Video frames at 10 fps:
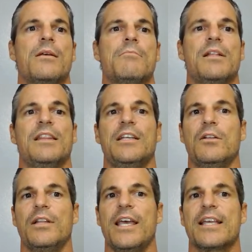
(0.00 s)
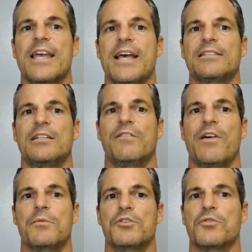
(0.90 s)
But linoleic acid, if I
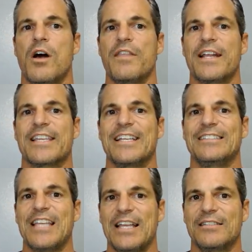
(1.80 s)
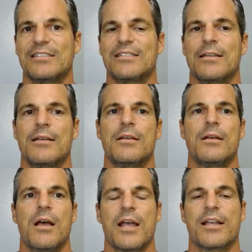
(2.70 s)
were to draw that condensed,
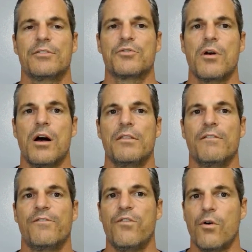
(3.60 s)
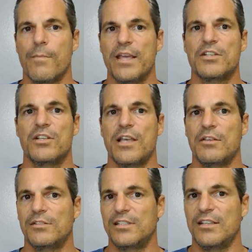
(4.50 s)
I could draw the formation that
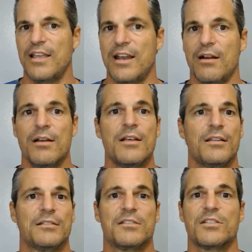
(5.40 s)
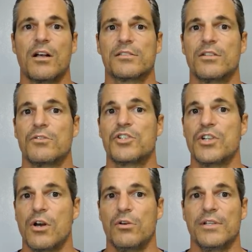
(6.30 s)
you see there. This is also
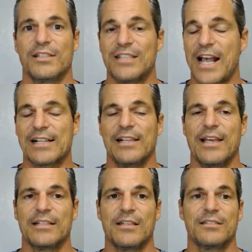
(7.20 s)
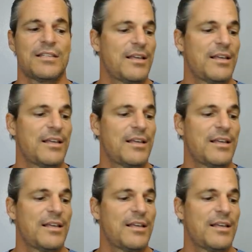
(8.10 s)
shown exactly like this